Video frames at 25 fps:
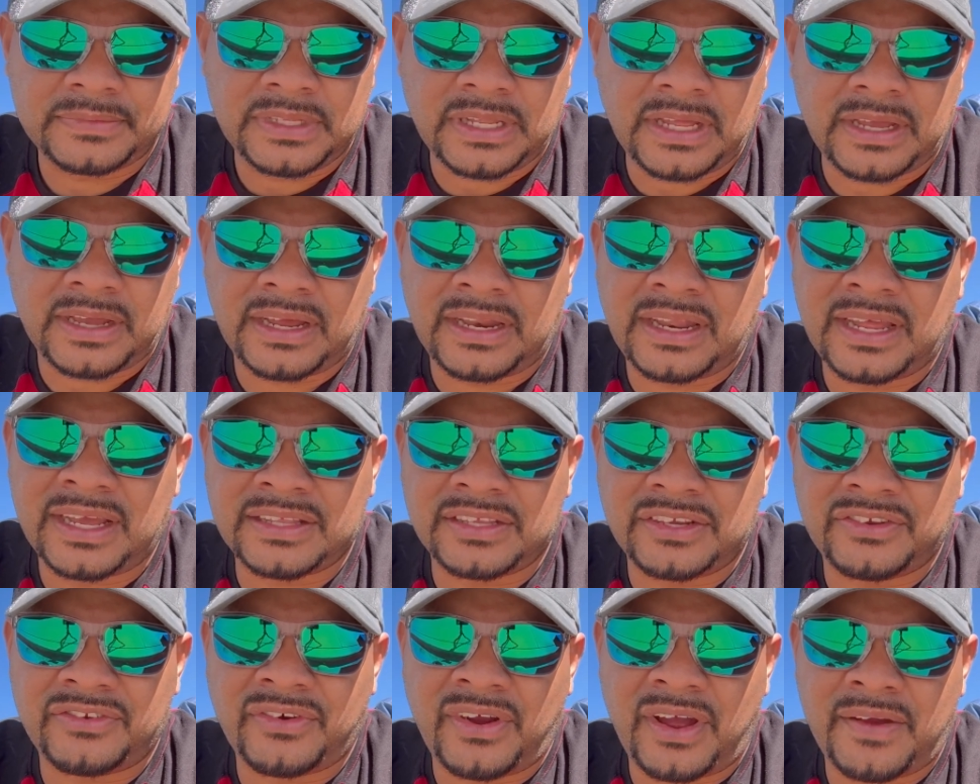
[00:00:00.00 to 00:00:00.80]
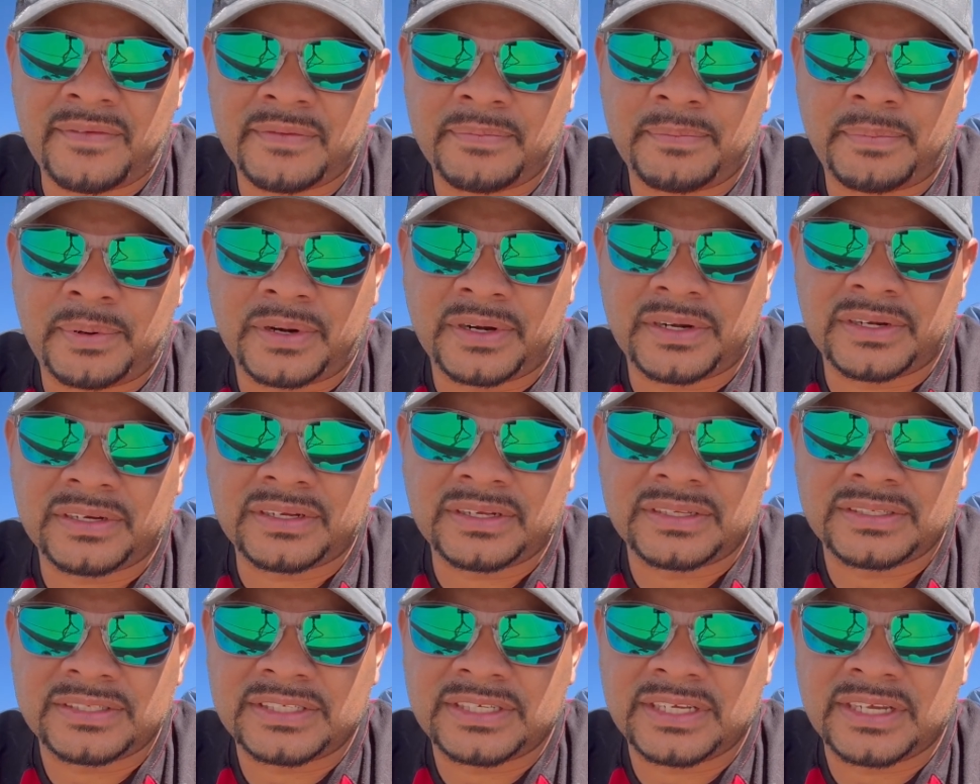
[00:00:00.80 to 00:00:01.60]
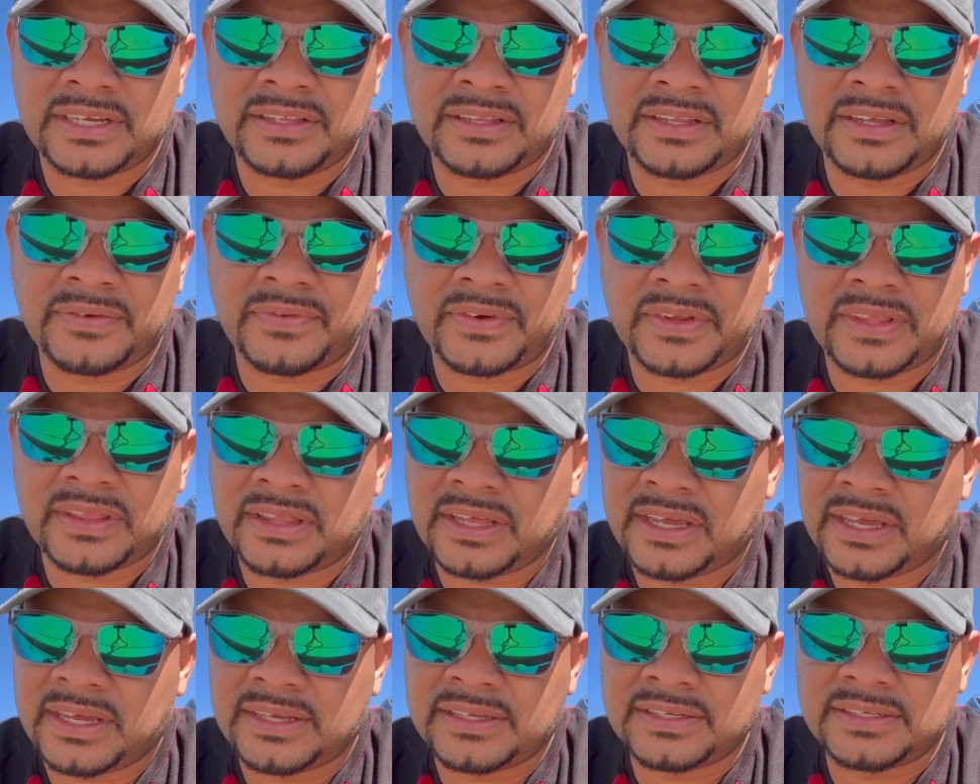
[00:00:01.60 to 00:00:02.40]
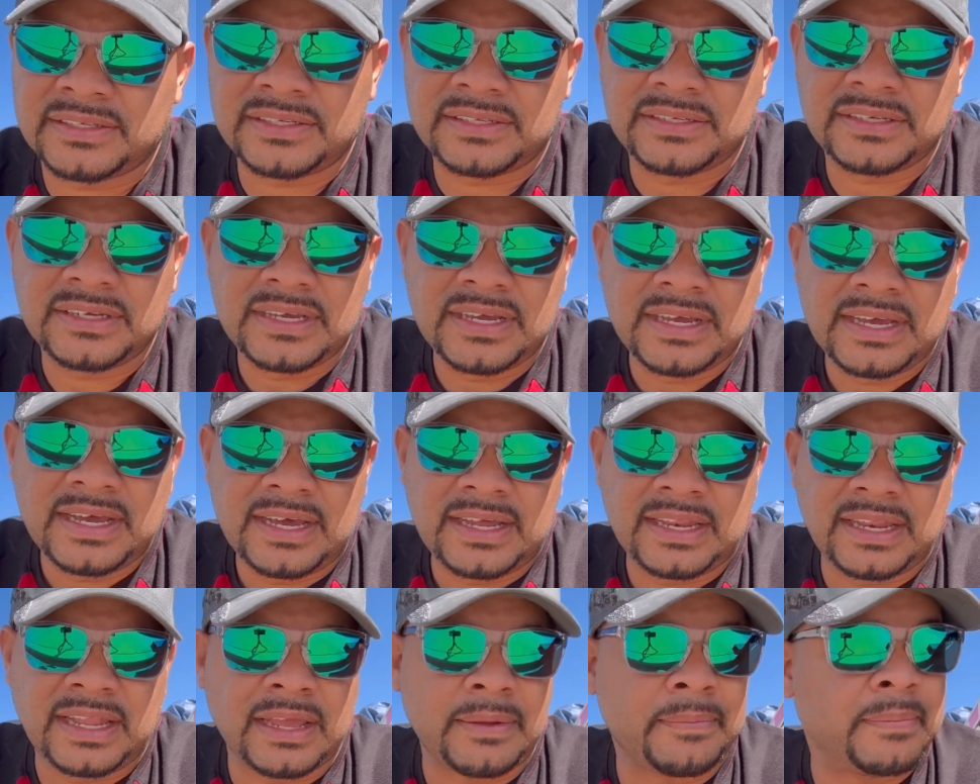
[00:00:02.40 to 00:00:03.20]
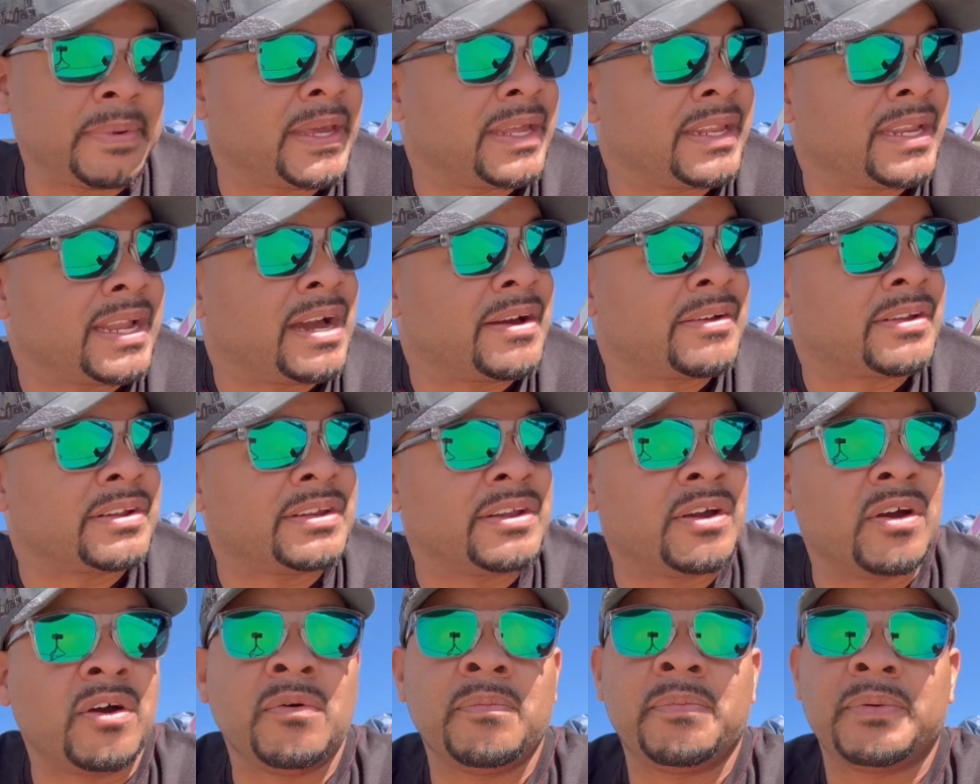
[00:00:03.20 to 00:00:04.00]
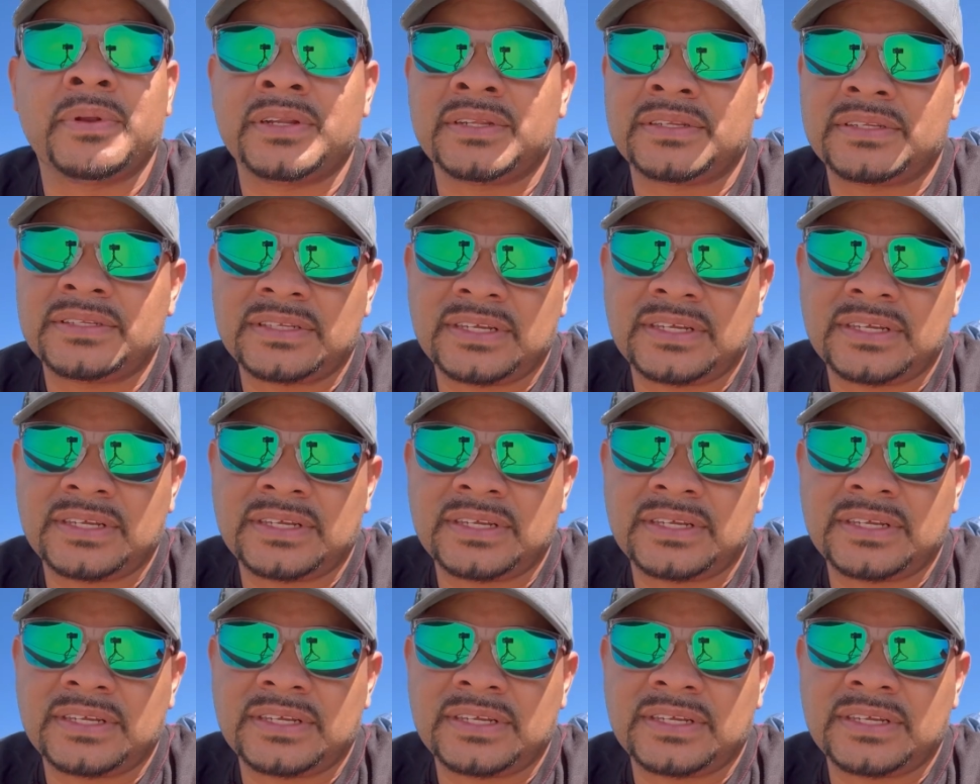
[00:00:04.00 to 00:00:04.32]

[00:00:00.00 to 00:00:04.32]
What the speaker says: I like the driving part and seeing different things, like being out in the open.